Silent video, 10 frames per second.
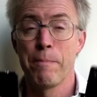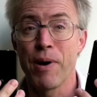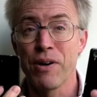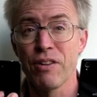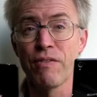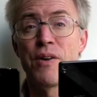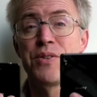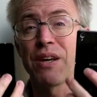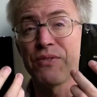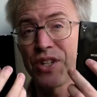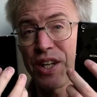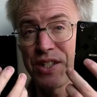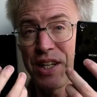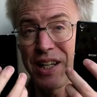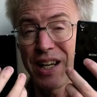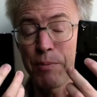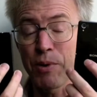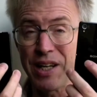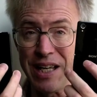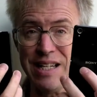Both phones have
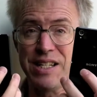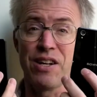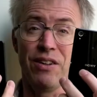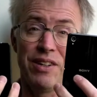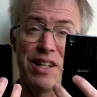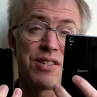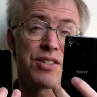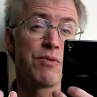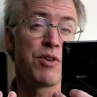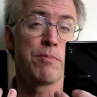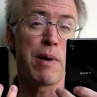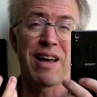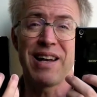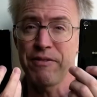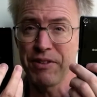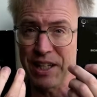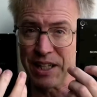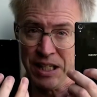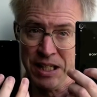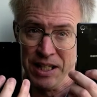16GB internal disks, of which about 11GB